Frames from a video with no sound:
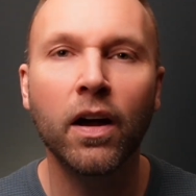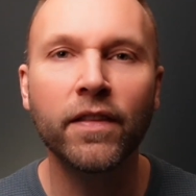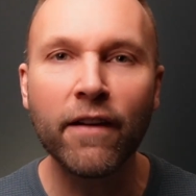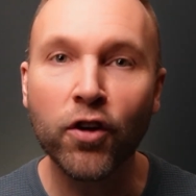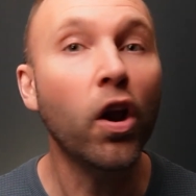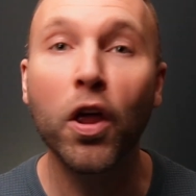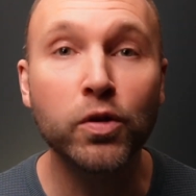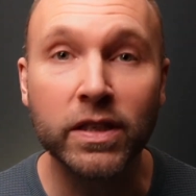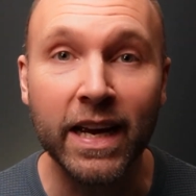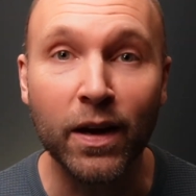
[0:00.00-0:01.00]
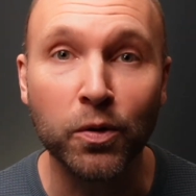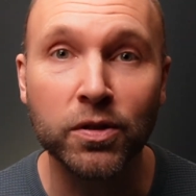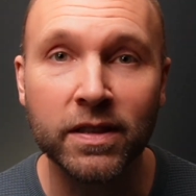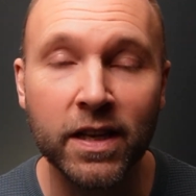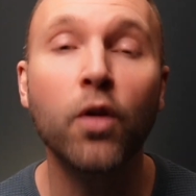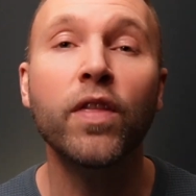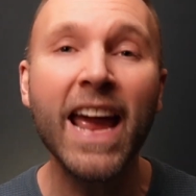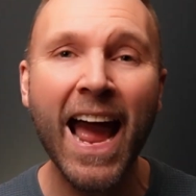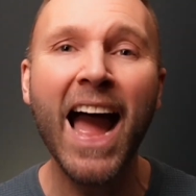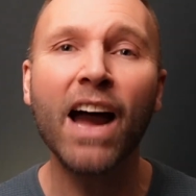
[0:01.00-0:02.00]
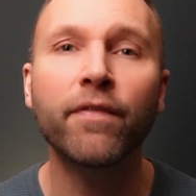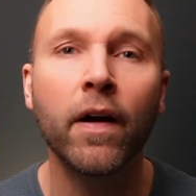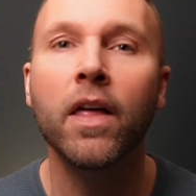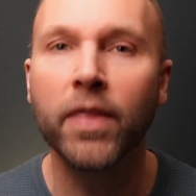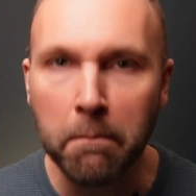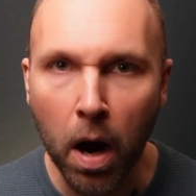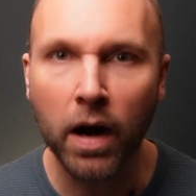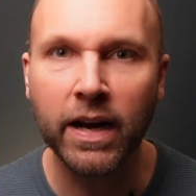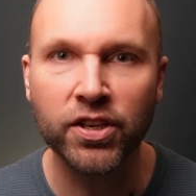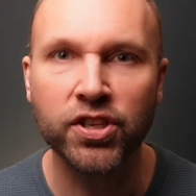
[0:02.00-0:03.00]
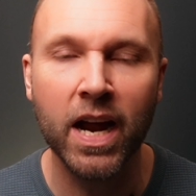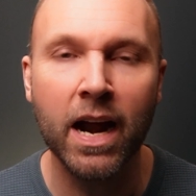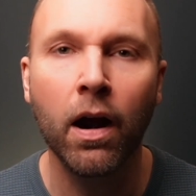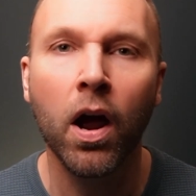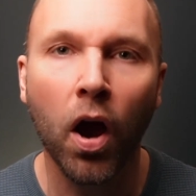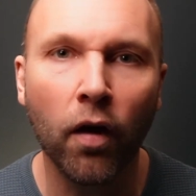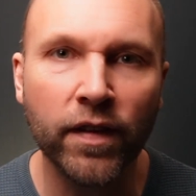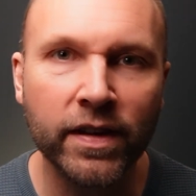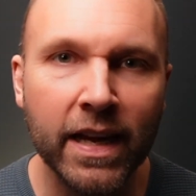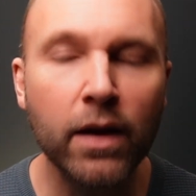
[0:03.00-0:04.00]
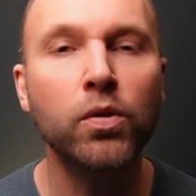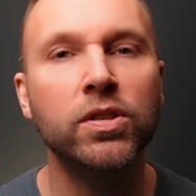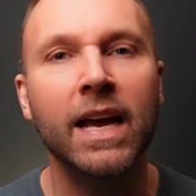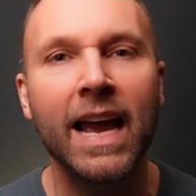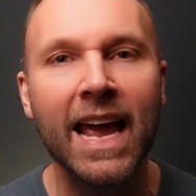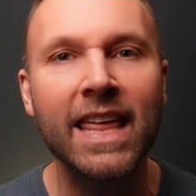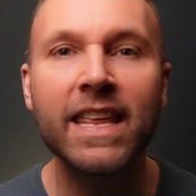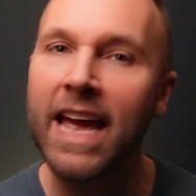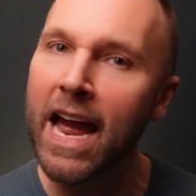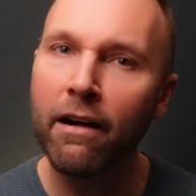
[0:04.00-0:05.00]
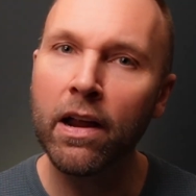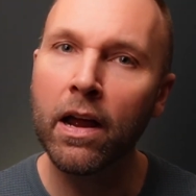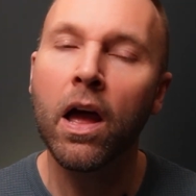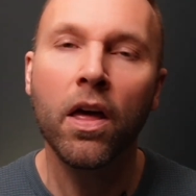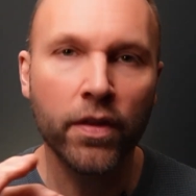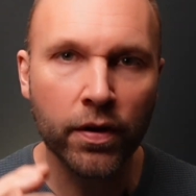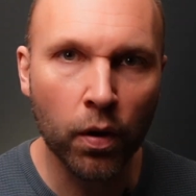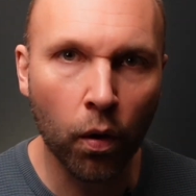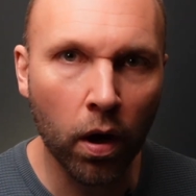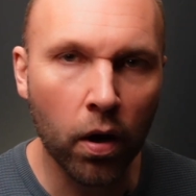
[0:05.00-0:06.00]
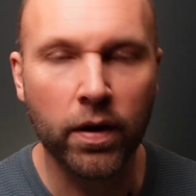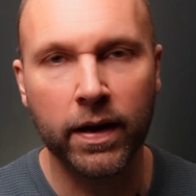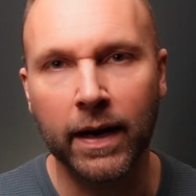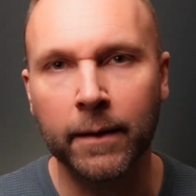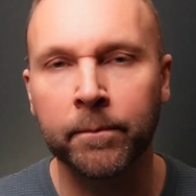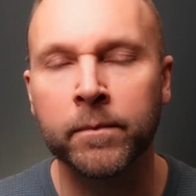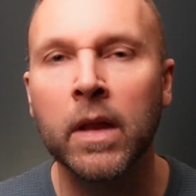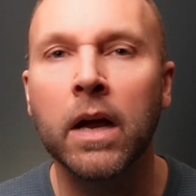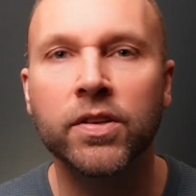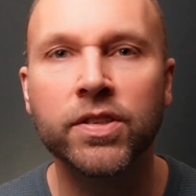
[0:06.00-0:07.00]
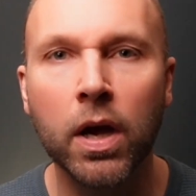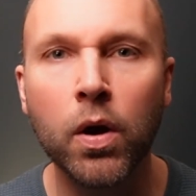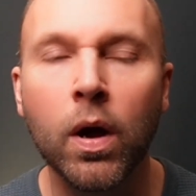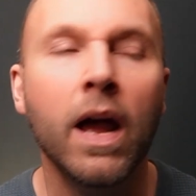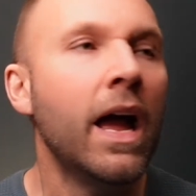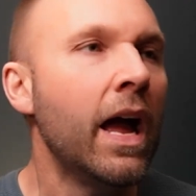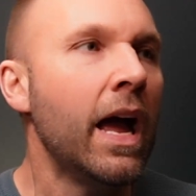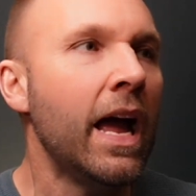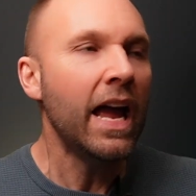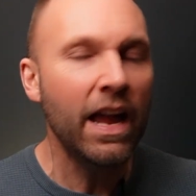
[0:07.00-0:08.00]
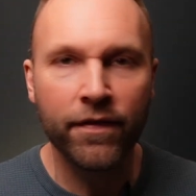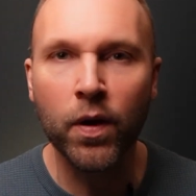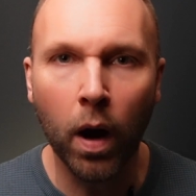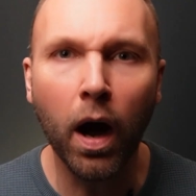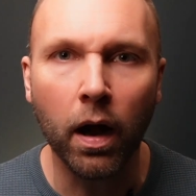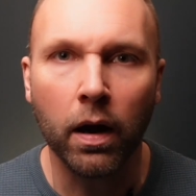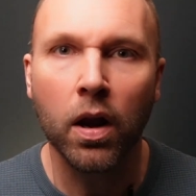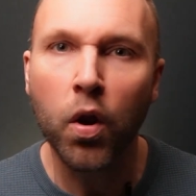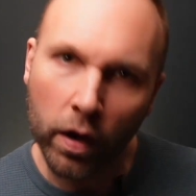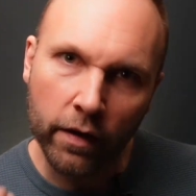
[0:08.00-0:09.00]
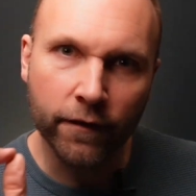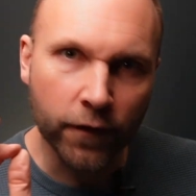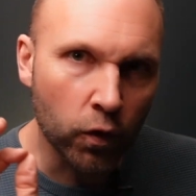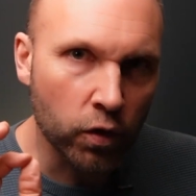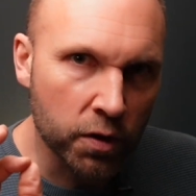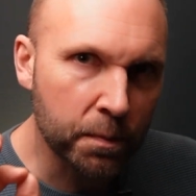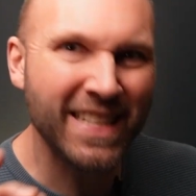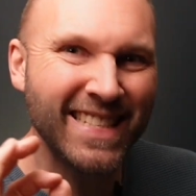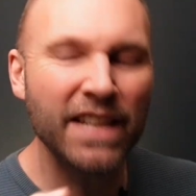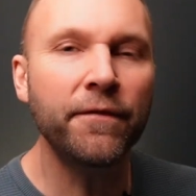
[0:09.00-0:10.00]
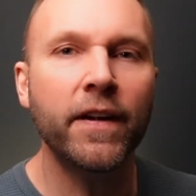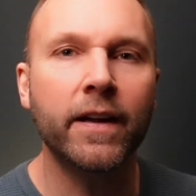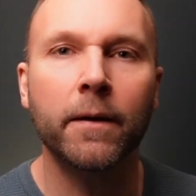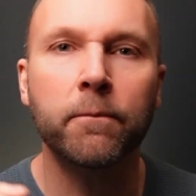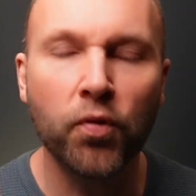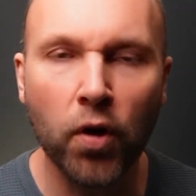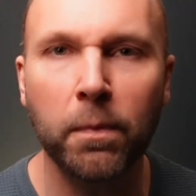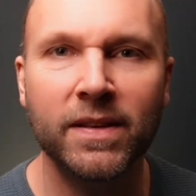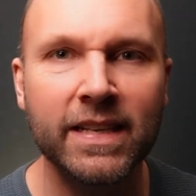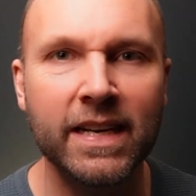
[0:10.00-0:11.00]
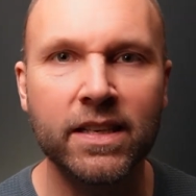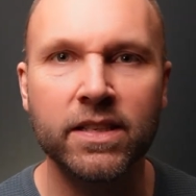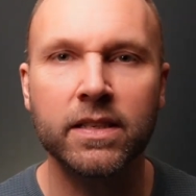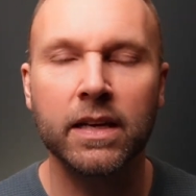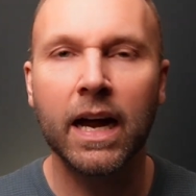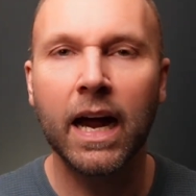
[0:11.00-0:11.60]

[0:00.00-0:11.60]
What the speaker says: they've got loads of deals. You know, they have the market share of the deals in the area that you're looking. So if you are looking for specific properties